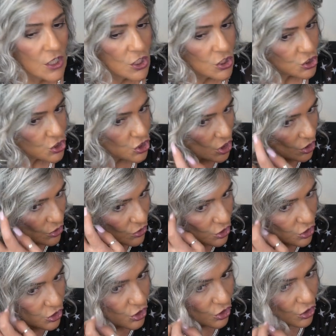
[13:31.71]
So
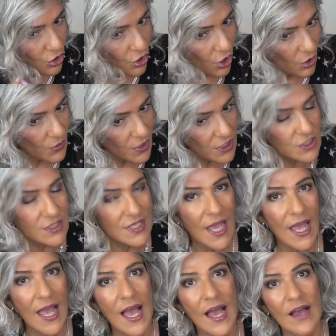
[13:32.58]
you're going to
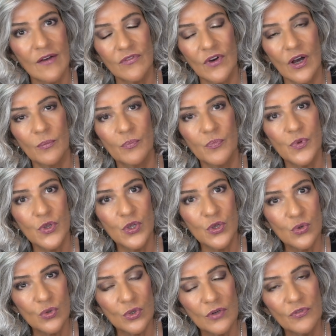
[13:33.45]
have a
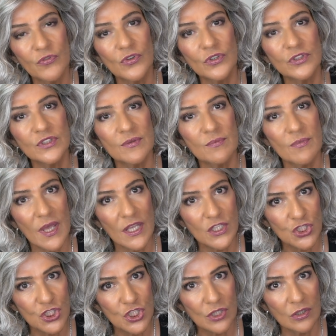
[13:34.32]
beautiful
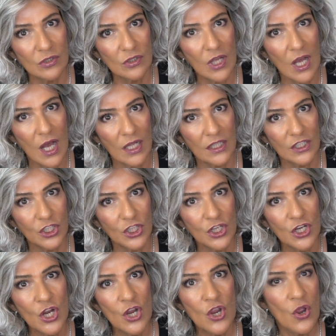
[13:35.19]
dimensional color